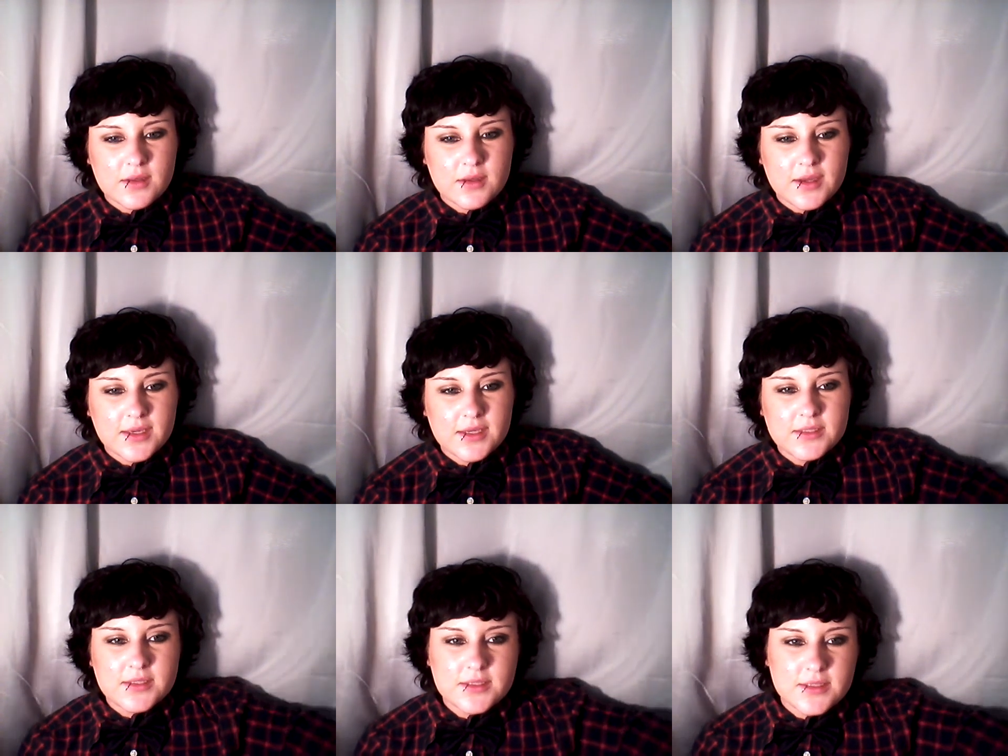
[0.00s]
I
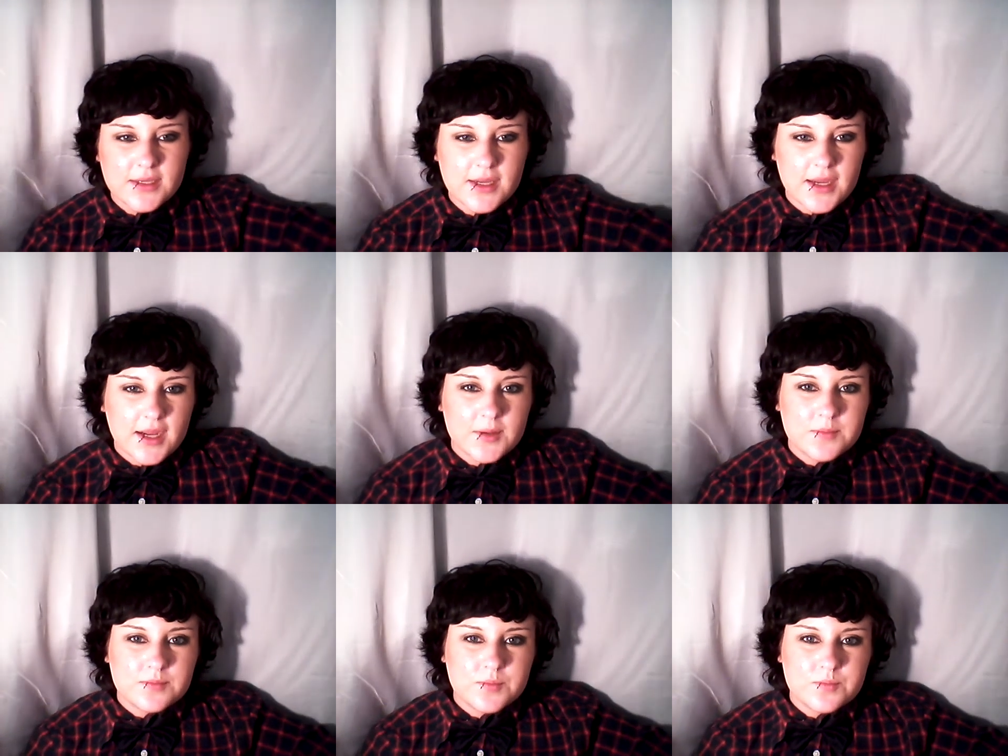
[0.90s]
guess
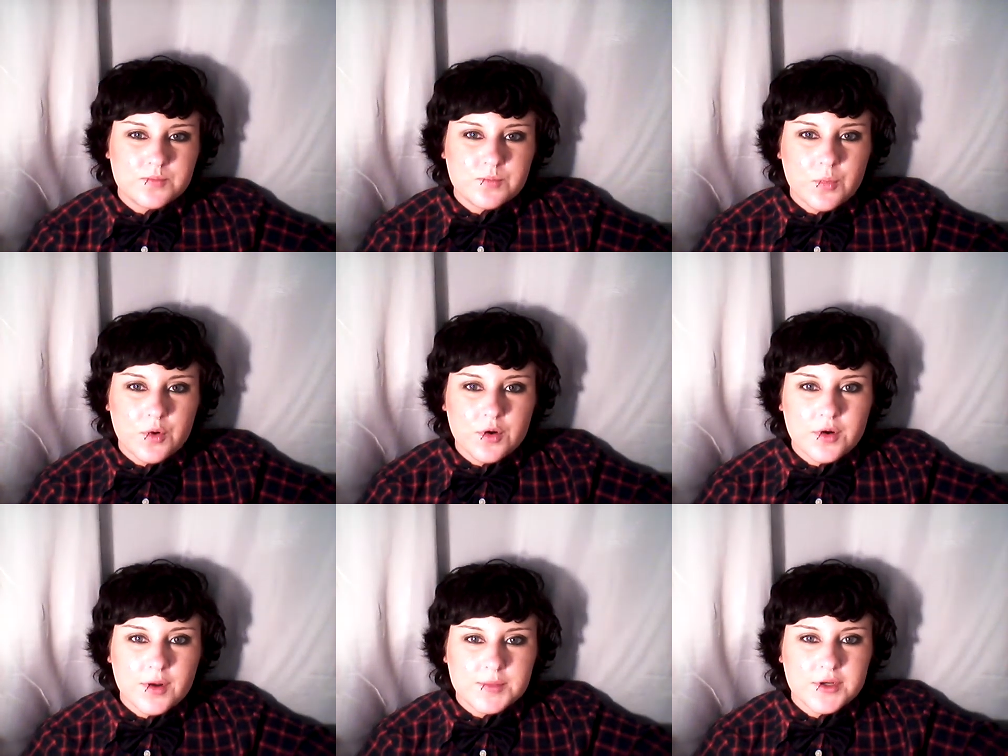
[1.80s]
I'm
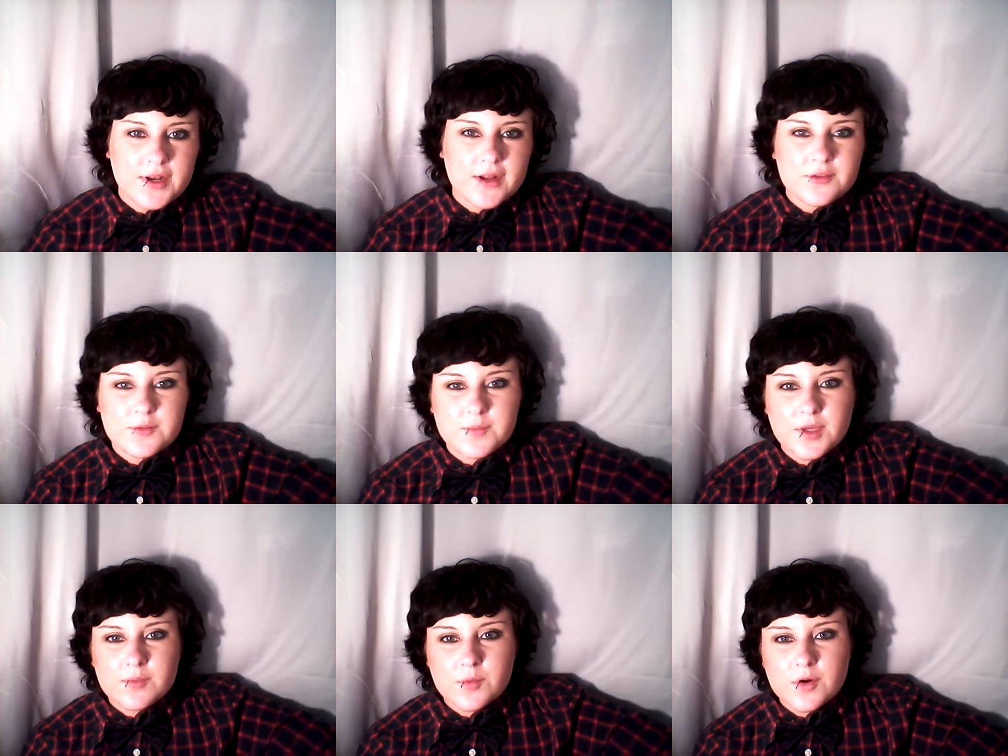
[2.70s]
turning out to
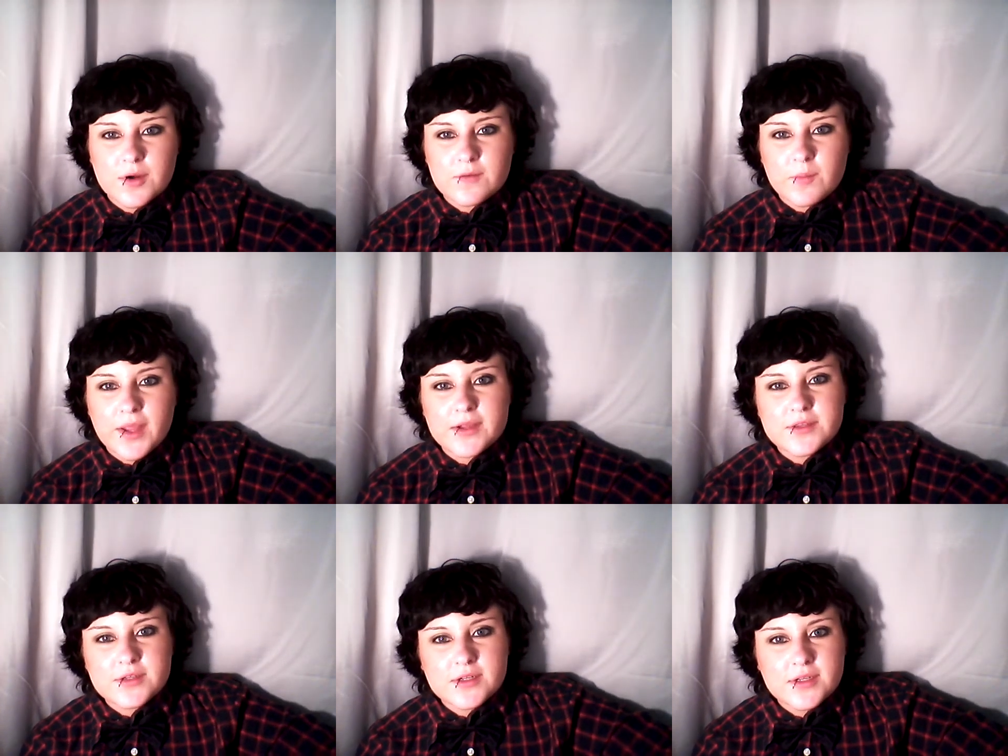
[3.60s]
be more of a
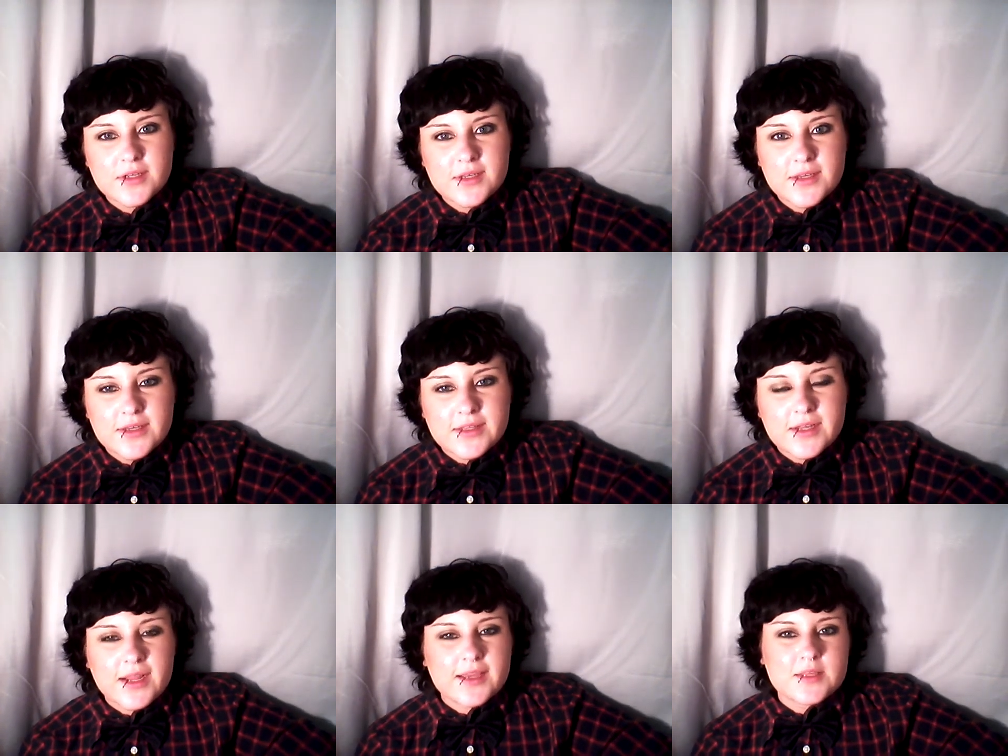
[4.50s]
pantser than
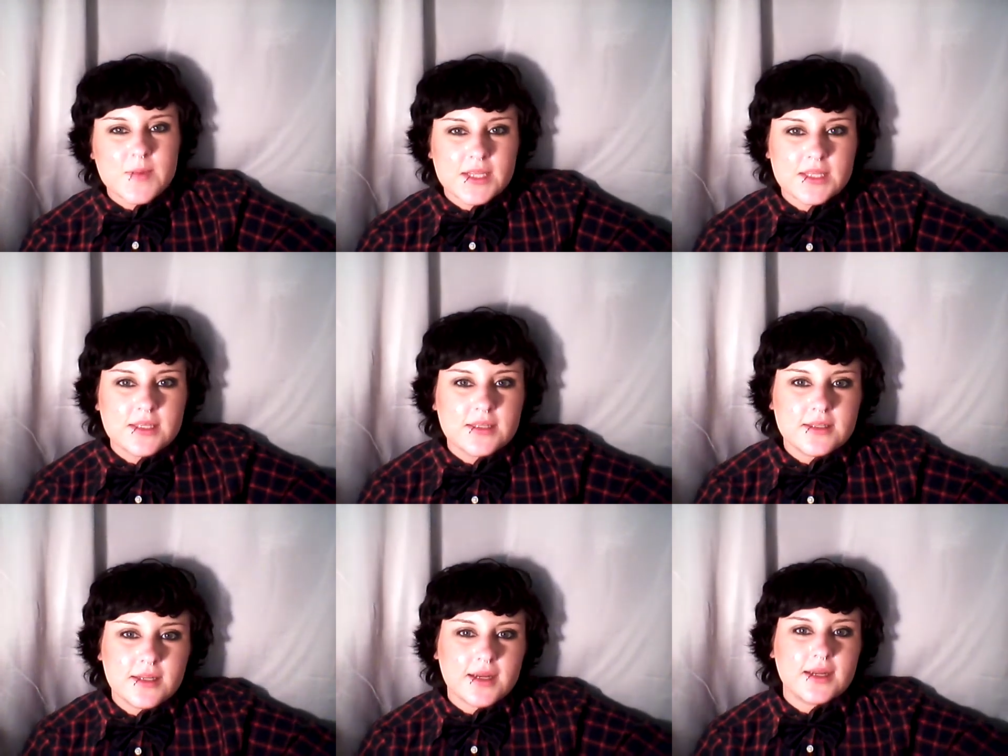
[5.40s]
I expected.
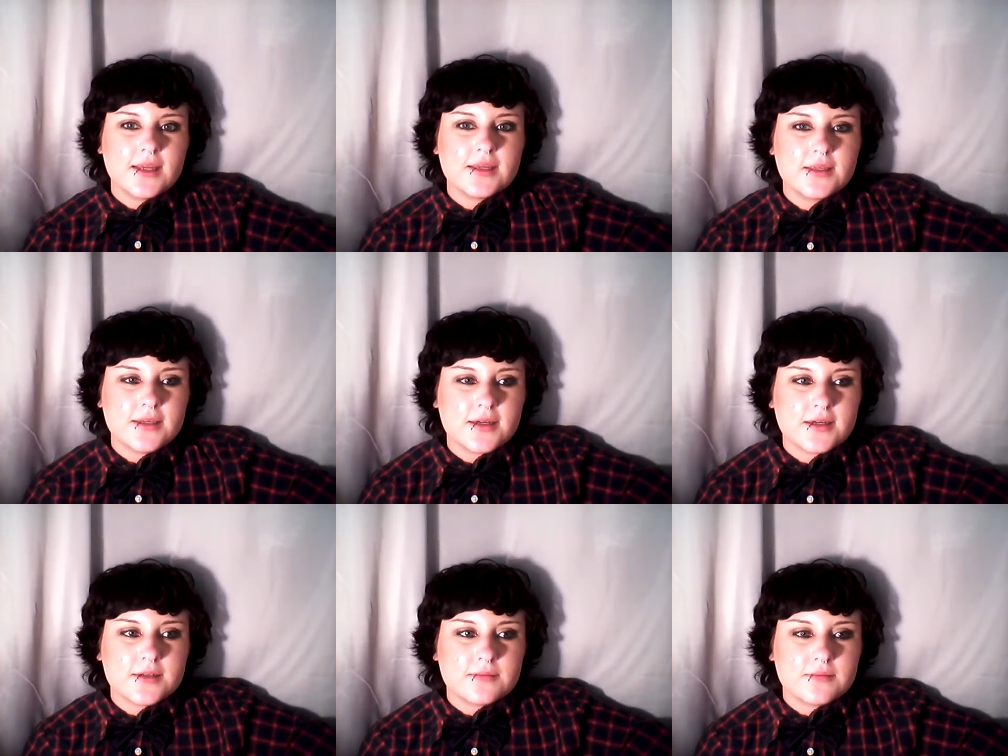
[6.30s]
I
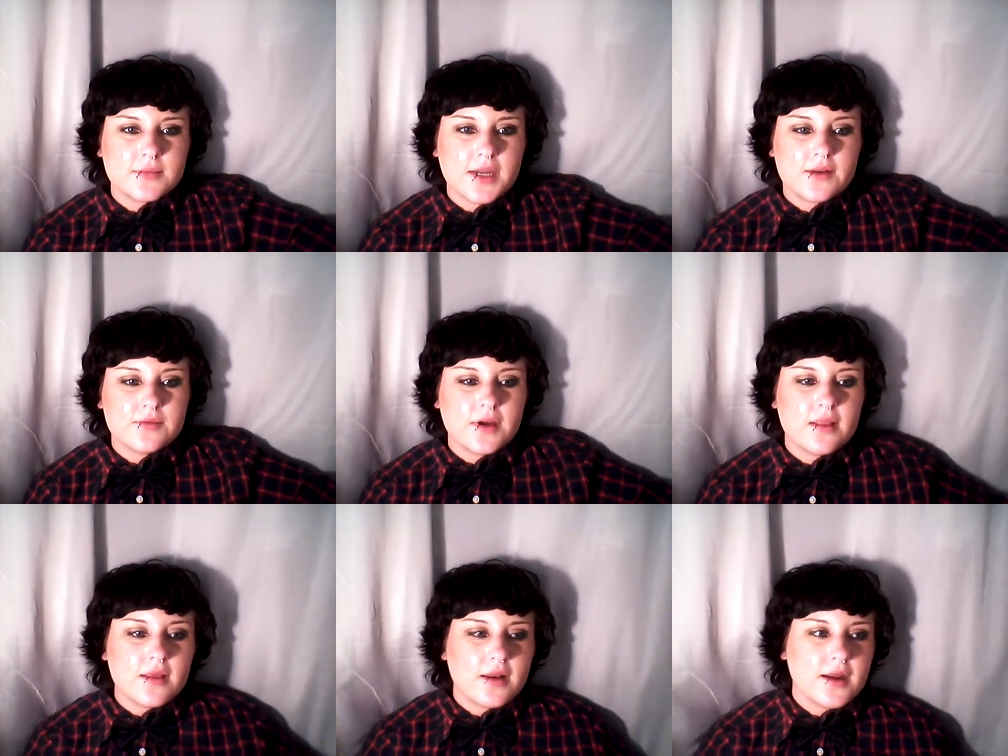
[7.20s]
kind of thought
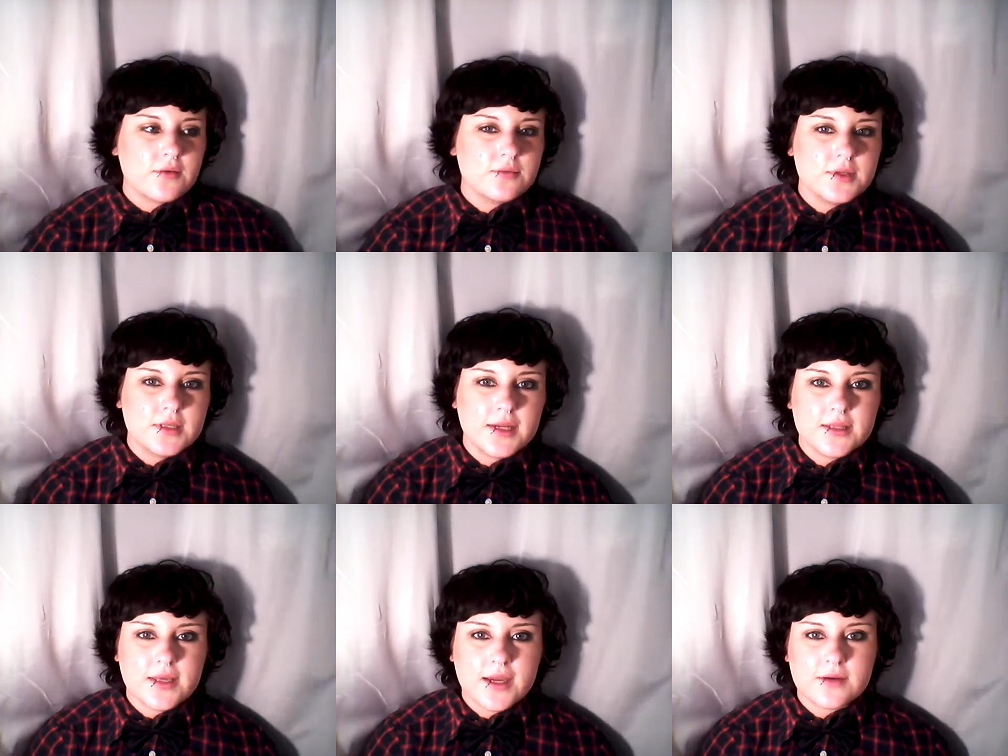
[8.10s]
that I would really like
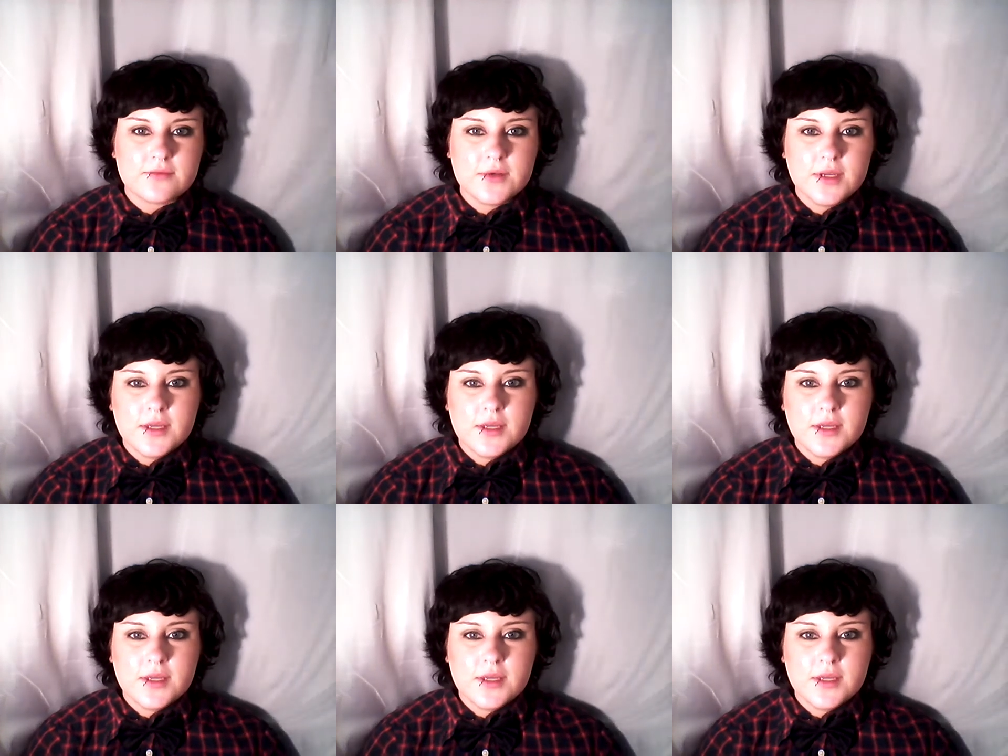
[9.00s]
to have